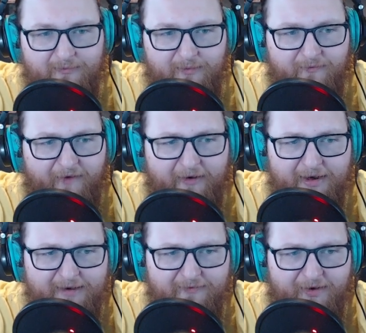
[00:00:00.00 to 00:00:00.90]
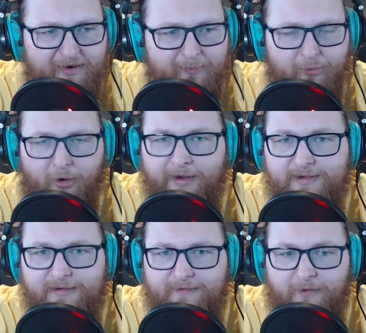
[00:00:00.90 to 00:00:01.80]
very, very
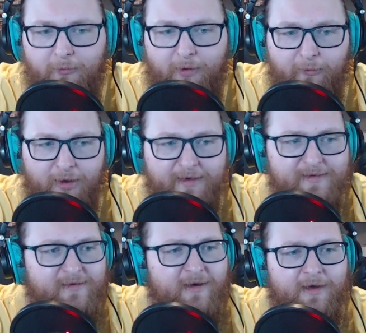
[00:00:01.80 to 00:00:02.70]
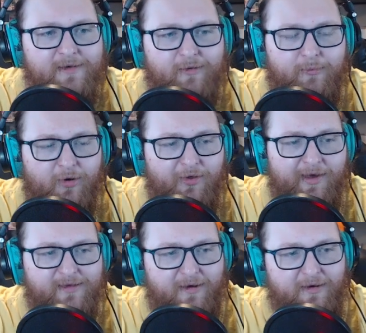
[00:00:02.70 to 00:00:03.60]
pricey for what it was. So I'm really
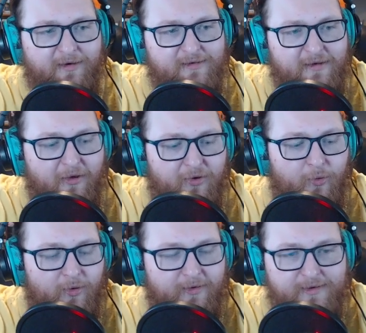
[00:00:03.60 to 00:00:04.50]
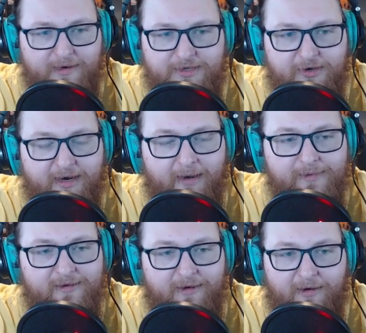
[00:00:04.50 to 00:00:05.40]
excited to see how the quarter century
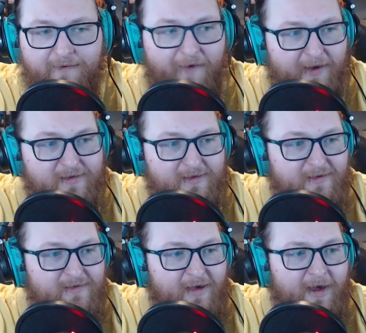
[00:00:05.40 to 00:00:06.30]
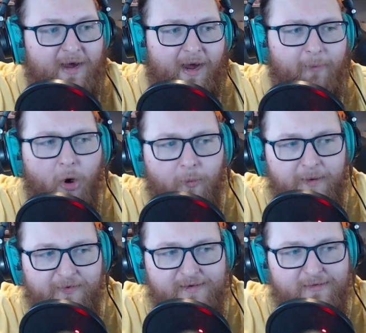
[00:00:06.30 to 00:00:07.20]
comes in and affects this. I'm hoping this